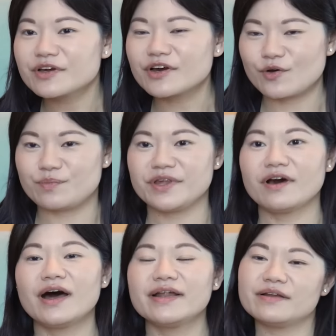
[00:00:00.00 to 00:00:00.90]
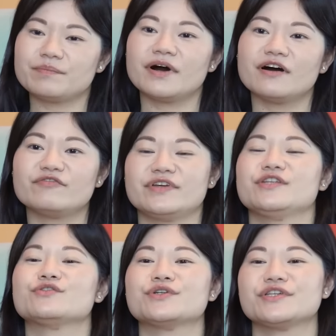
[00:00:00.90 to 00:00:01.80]
go beyond and above
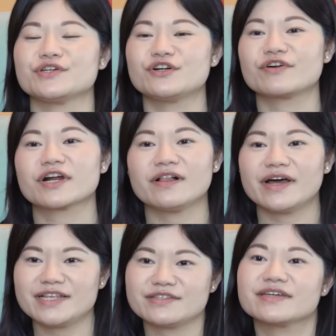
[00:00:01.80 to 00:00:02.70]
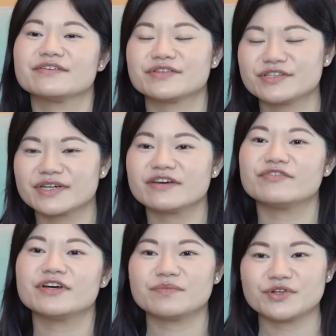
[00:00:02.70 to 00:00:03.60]
to serve our clients and to give
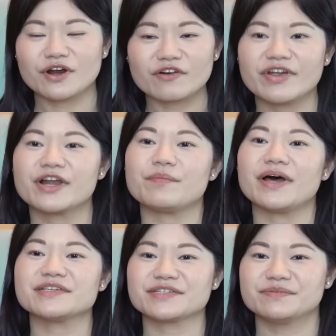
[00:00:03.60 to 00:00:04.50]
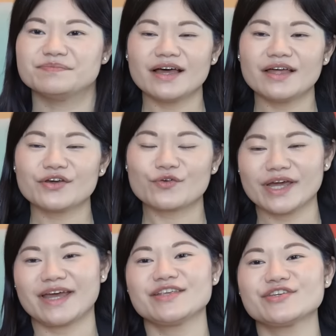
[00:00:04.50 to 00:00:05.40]
them our very best. The
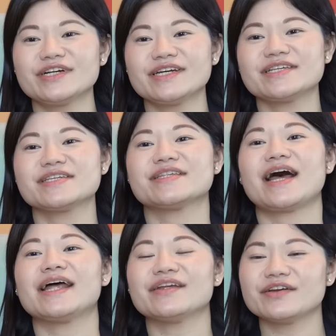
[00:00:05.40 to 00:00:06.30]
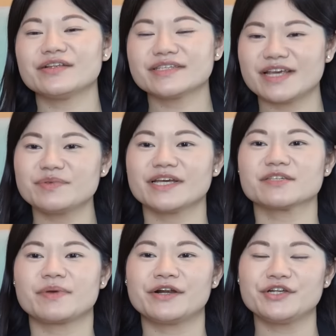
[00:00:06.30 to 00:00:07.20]
quick answer is that
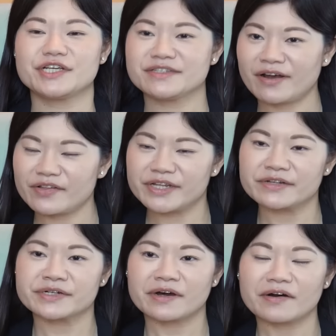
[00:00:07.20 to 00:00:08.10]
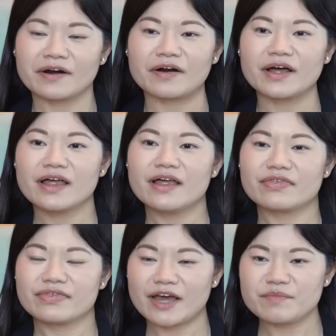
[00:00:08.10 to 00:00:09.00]
same-sex marriage is not legal in Hong Kong.
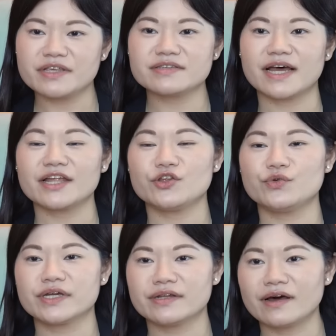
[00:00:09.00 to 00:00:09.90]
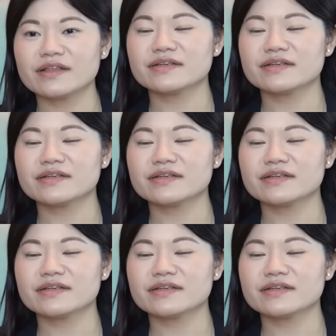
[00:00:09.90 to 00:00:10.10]
That means that you cannot